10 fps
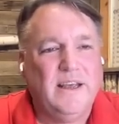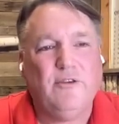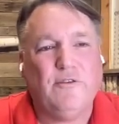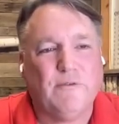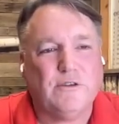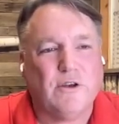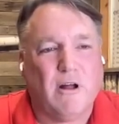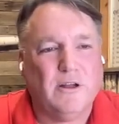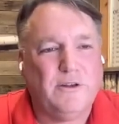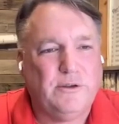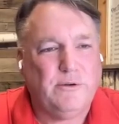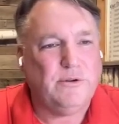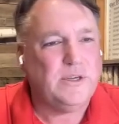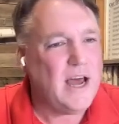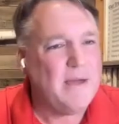is for
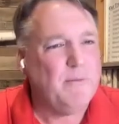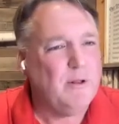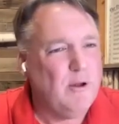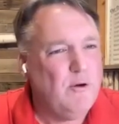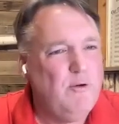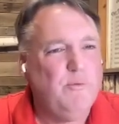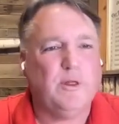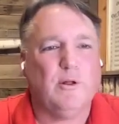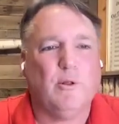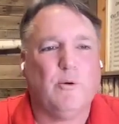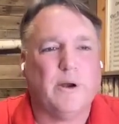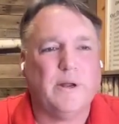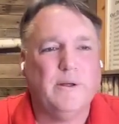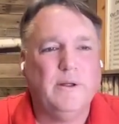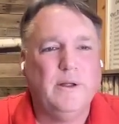solitude, time alone with the Lord.